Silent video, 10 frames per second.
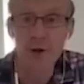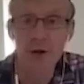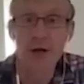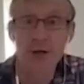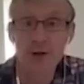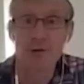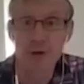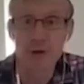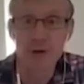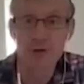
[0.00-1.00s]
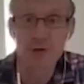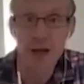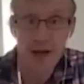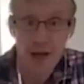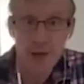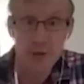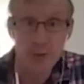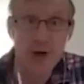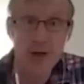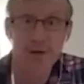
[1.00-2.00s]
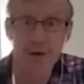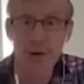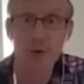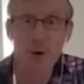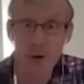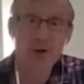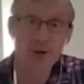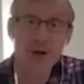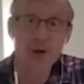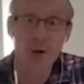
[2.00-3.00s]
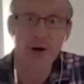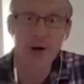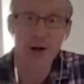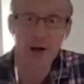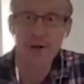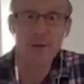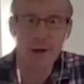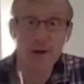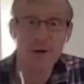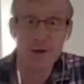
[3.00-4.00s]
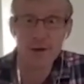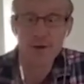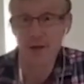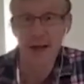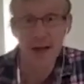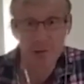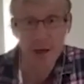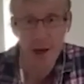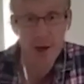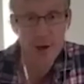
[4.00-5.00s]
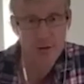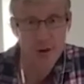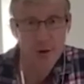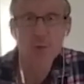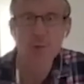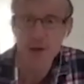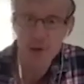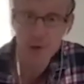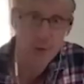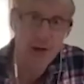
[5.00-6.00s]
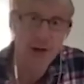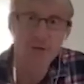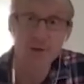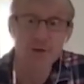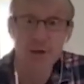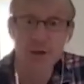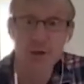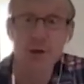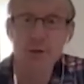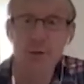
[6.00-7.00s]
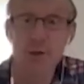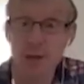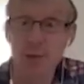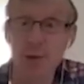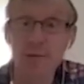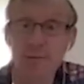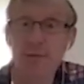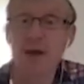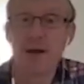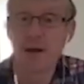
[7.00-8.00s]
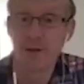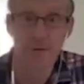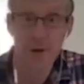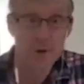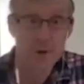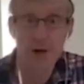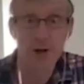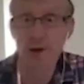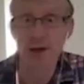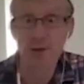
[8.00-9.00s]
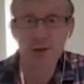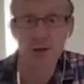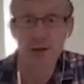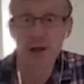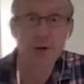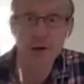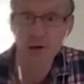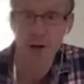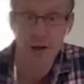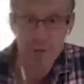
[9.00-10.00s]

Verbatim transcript: nature reserves, that is where, if you want to see wildlife in abundance and get really close views because the wildlife is used to people, those are the places to go. And you'll have